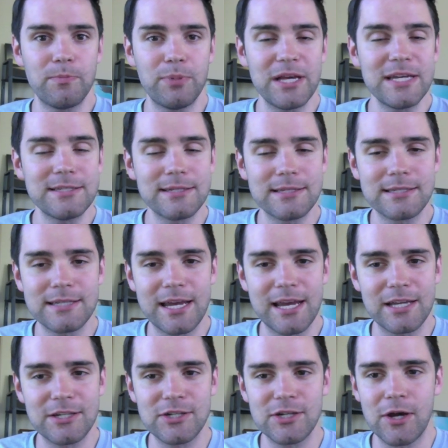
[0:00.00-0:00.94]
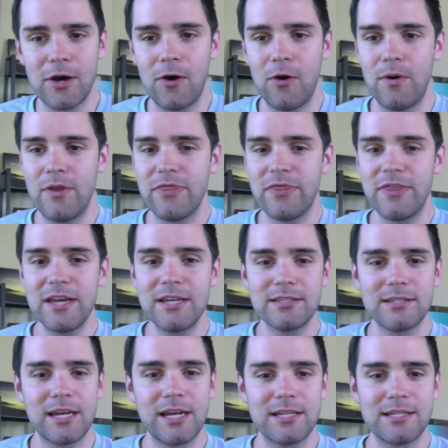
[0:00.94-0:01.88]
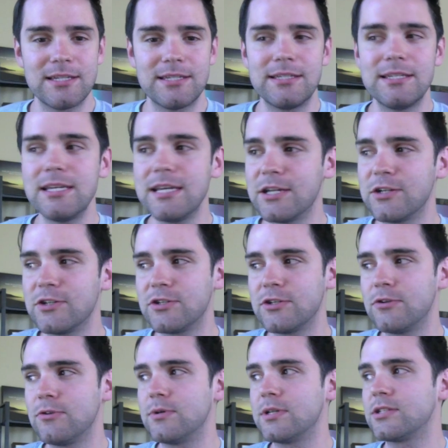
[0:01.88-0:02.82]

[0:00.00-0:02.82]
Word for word: places I get to go and things I get to see and do.